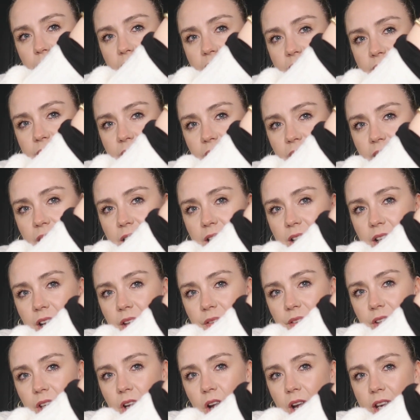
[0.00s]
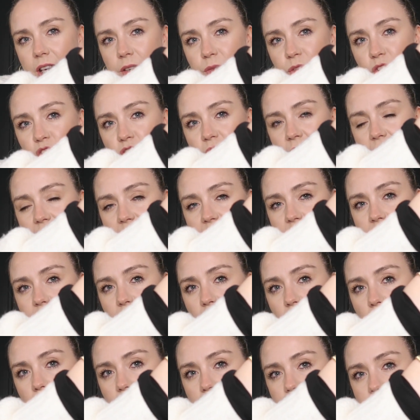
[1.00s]
but it's like another kind of chain
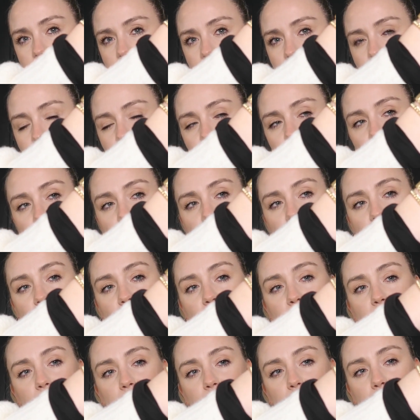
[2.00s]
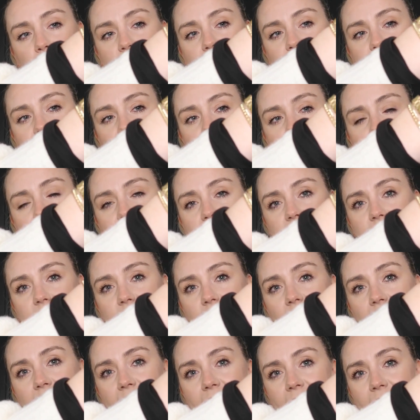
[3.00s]
kind of bracelet,
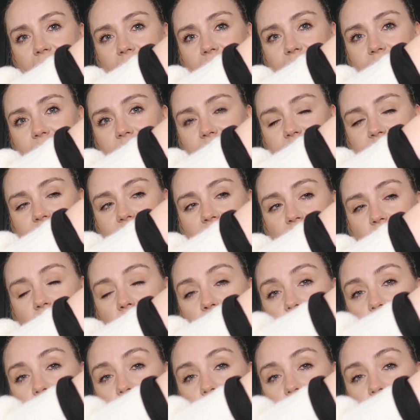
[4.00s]
and yeah,